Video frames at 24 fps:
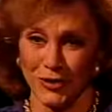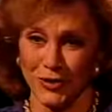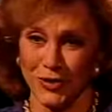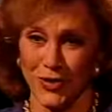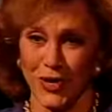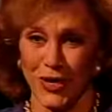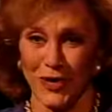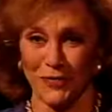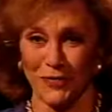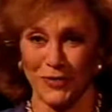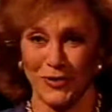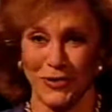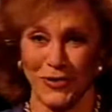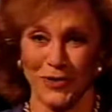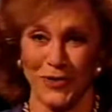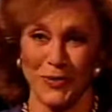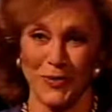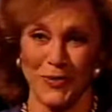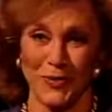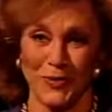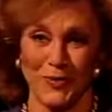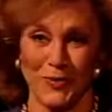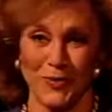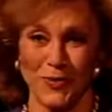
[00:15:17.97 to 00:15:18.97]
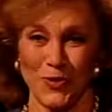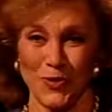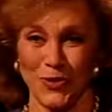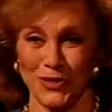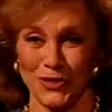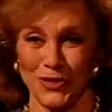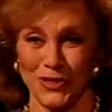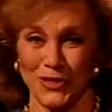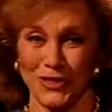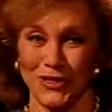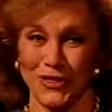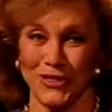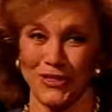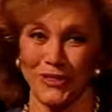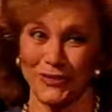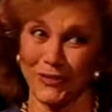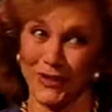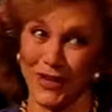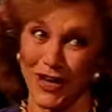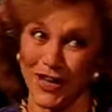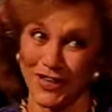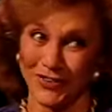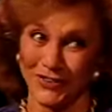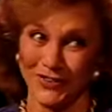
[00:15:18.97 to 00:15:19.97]
You have to keep it watered and
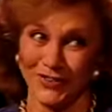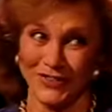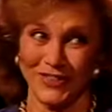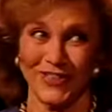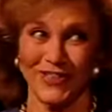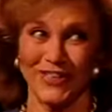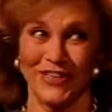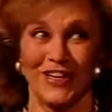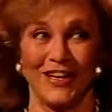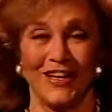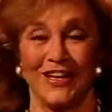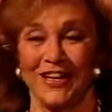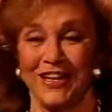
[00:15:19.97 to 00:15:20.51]
look after.